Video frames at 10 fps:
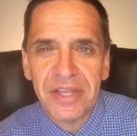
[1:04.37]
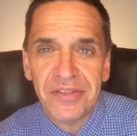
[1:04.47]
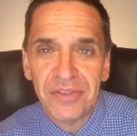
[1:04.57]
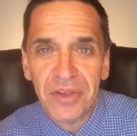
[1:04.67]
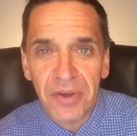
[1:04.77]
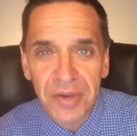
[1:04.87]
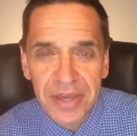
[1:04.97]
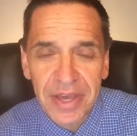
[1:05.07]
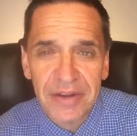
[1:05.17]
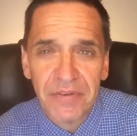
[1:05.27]
easygoing
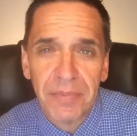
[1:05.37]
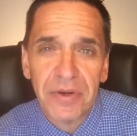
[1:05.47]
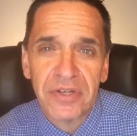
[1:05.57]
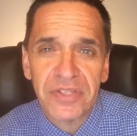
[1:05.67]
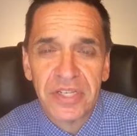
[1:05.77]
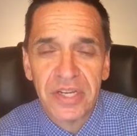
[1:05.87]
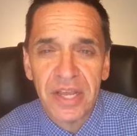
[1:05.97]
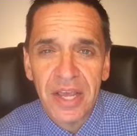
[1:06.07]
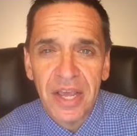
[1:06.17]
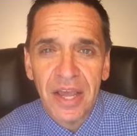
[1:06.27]
kind of a person.
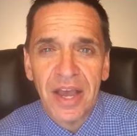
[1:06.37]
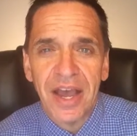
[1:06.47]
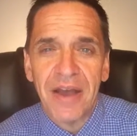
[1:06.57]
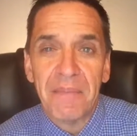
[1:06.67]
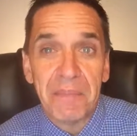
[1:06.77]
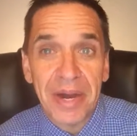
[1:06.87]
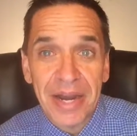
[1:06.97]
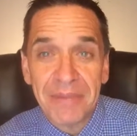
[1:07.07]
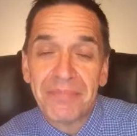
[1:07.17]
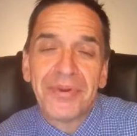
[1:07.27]
But
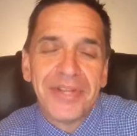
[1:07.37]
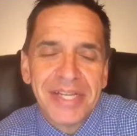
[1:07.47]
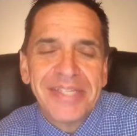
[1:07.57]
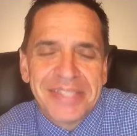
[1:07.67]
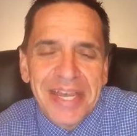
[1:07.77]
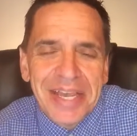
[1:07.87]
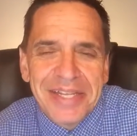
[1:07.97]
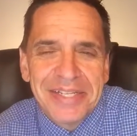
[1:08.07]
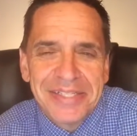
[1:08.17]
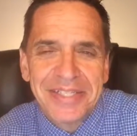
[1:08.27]
I'm pretty
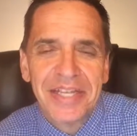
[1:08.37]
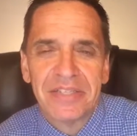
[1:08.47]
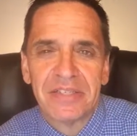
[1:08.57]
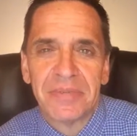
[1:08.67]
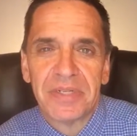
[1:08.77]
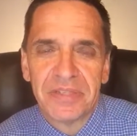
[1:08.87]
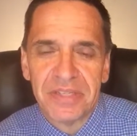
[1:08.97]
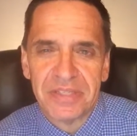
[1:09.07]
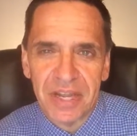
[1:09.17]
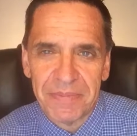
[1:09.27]
intense about
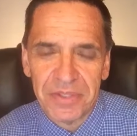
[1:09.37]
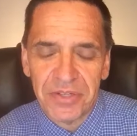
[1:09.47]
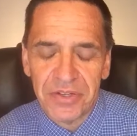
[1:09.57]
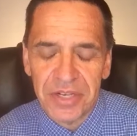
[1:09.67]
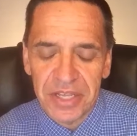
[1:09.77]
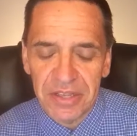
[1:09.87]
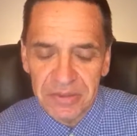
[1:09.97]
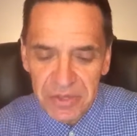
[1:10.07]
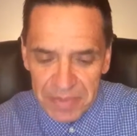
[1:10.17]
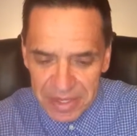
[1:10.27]
this opportunity.
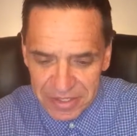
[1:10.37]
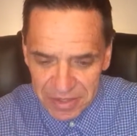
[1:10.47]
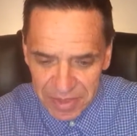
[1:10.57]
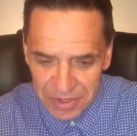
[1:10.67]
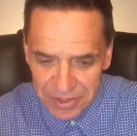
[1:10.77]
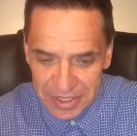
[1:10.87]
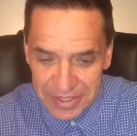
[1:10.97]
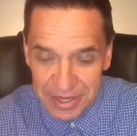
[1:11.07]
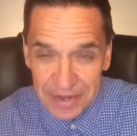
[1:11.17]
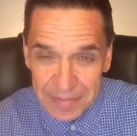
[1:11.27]
You may see me looking
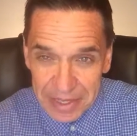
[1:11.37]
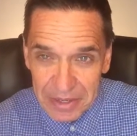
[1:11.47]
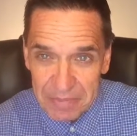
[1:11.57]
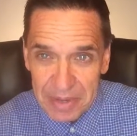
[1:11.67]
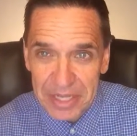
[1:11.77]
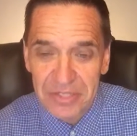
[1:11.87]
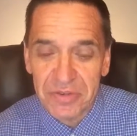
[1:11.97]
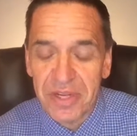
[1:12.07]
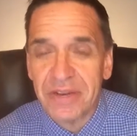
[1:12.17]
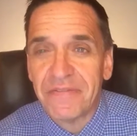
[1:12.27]
down at my
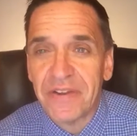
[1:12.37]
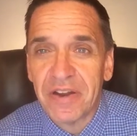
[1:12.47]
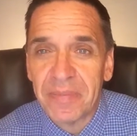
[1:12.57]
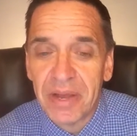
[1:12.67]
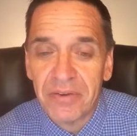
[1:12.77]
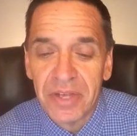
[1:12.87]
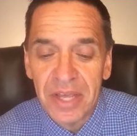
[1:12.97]
screen a fair amount